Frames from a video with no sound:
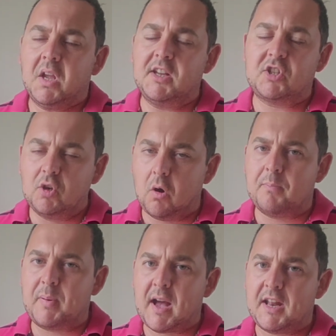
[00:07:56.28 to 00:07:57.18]
it's
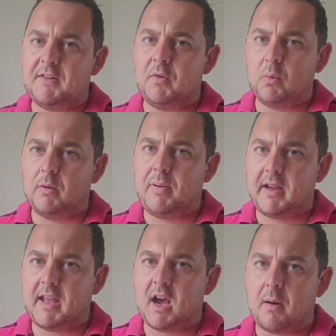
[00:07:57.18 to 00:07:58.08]
not bad if you want to
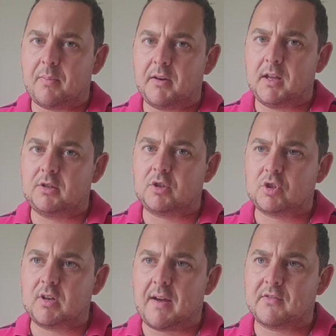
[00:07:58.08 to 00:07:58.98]
pick it up and
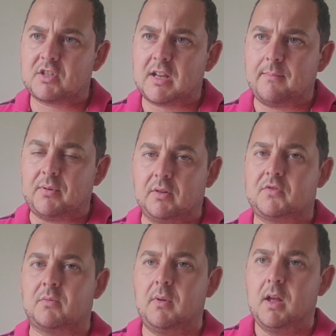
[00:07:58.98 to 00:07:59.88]
just have a sample of
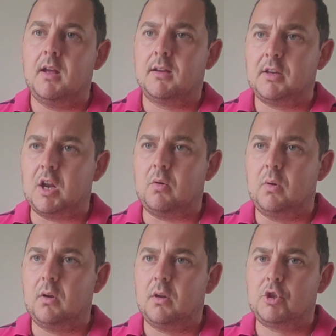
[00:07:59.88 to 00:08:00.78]
some,
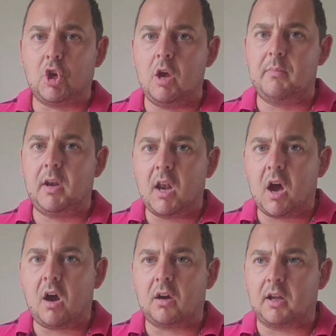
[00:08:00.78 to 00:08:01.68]
German
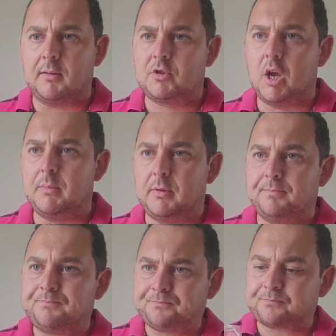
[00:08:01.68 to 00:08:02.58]
lager,
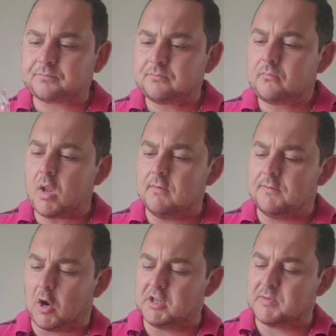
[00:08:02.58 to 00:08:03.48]
German
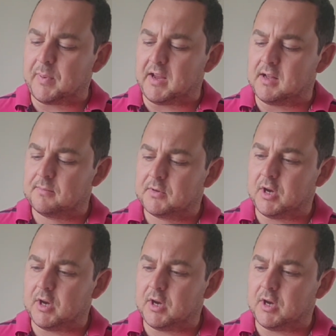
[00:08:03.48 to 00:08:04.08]
Weissbier,